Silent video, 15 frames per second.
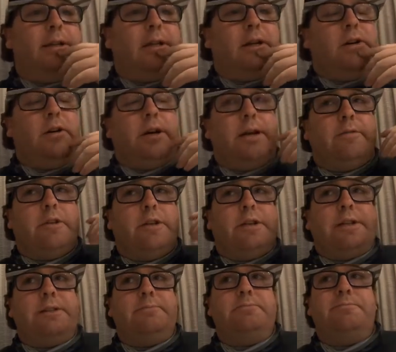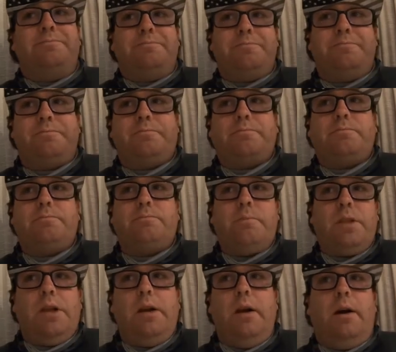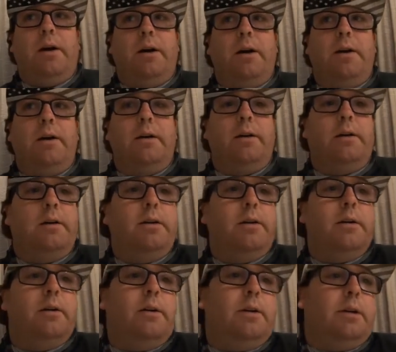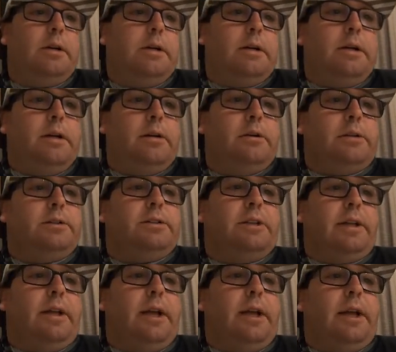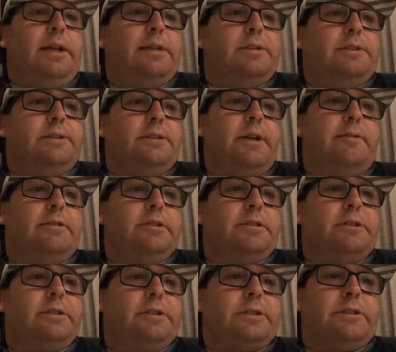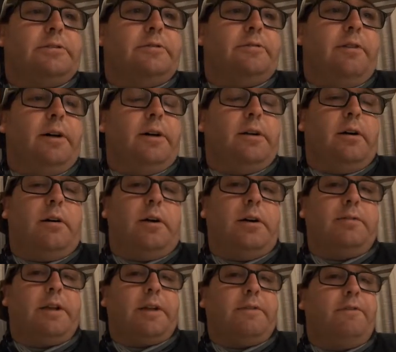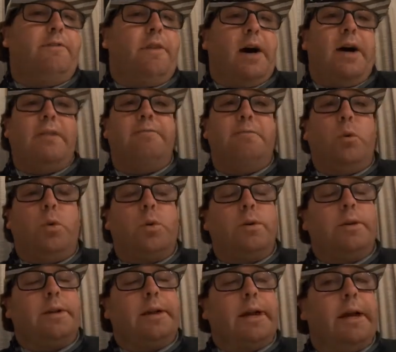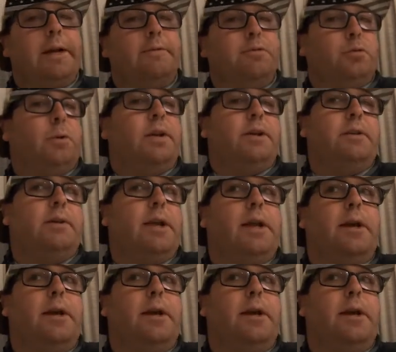Then I'll have like, let's see, 8, 7, 6, 5. I'll have like 5 more that I have written